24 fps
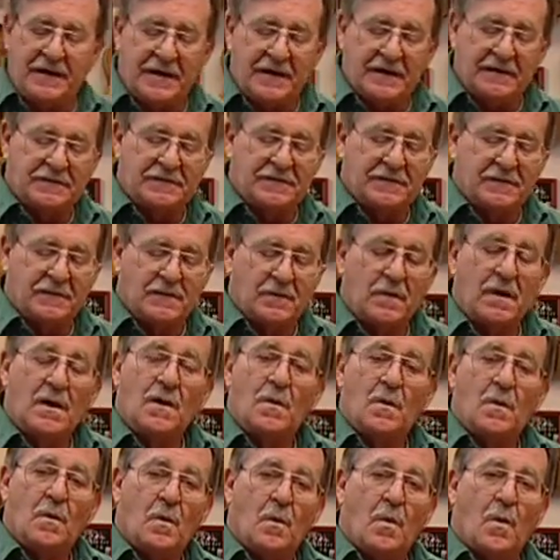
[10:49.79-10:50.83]
into
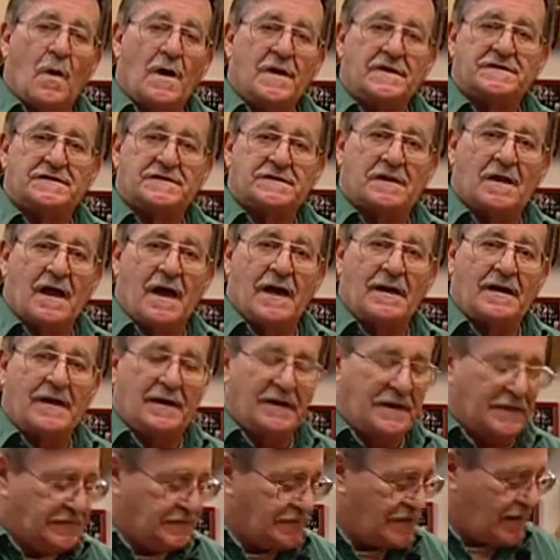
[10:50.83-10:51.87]
one slot
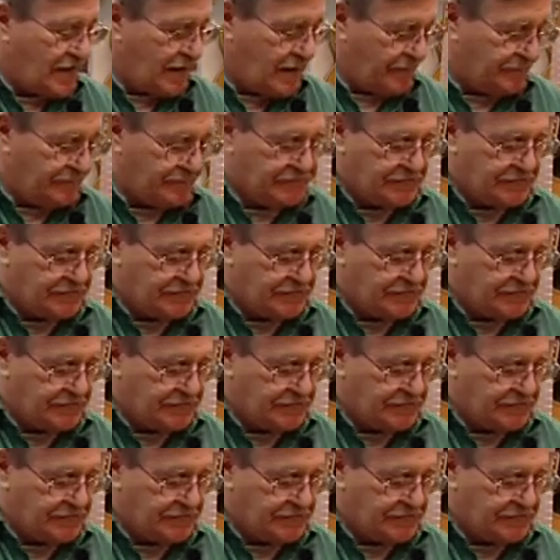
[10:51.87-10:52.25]
at a time.